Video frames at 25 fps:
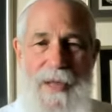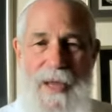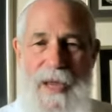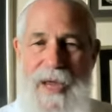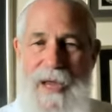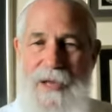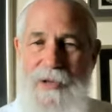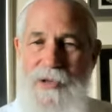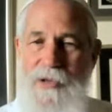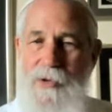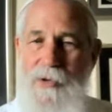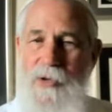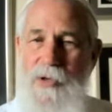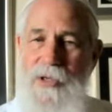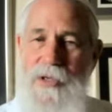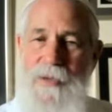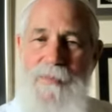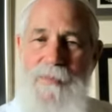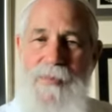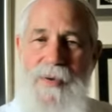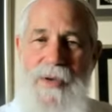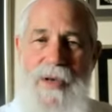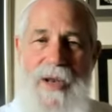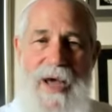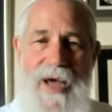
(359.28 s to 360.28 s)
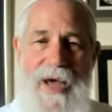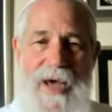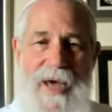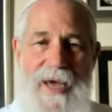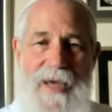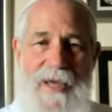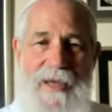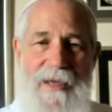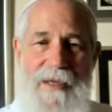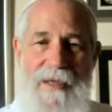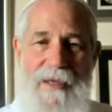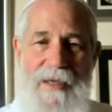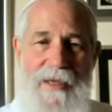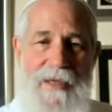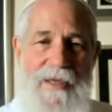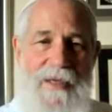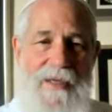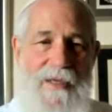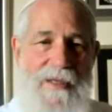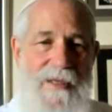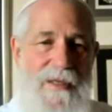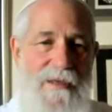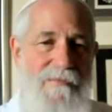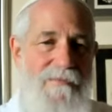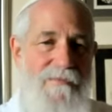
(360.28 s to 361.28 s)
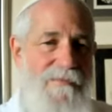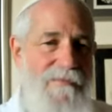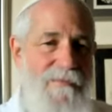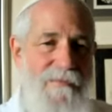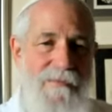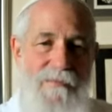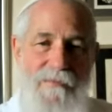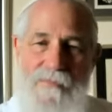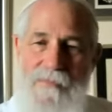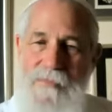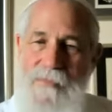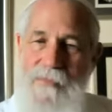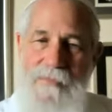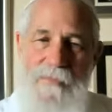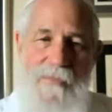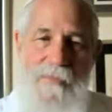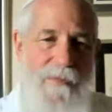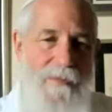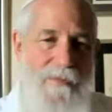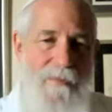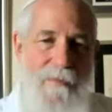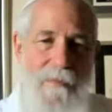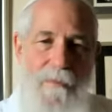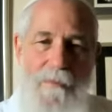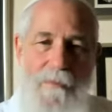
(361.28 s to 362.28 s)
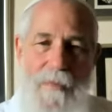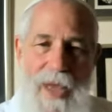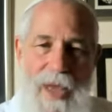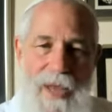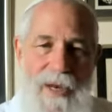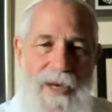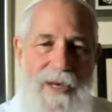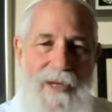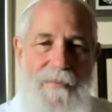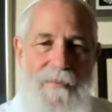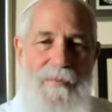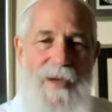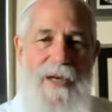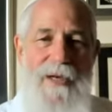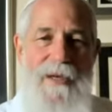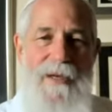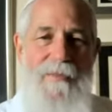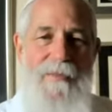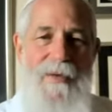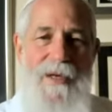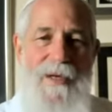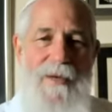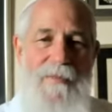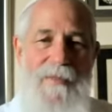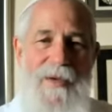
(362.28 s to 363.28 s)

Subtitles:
and you can apply many, many, many,